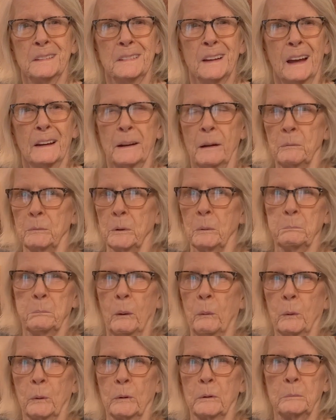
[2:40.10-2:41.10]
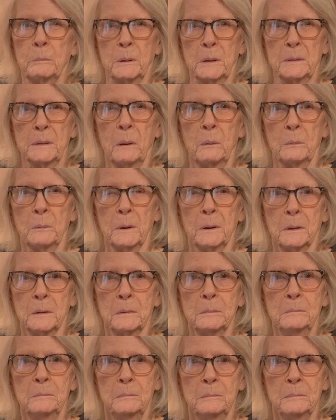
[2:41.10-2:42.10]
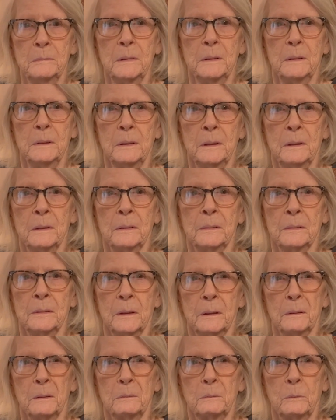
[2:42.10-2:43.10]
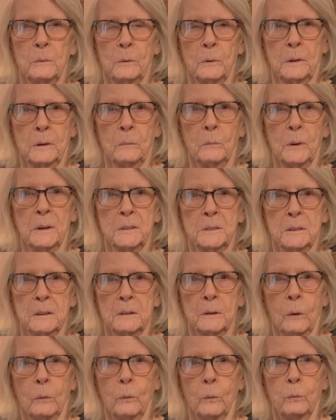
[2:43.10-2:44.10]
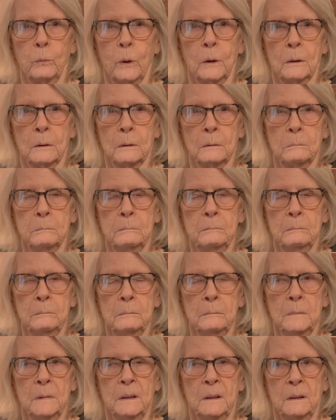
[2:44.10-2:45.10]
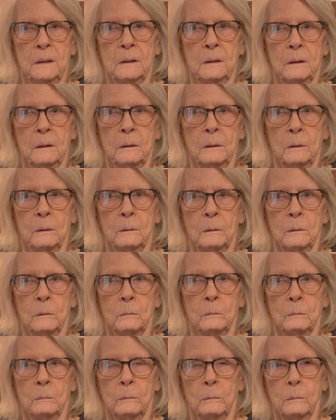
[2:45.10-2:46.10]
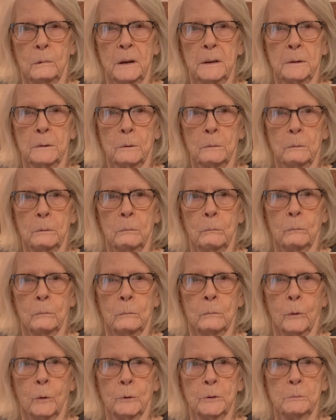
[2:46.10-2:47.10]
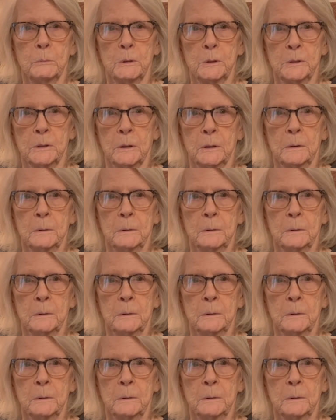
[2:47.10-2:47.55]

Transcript: Not on the board, but on the went to an old wringer washing machine.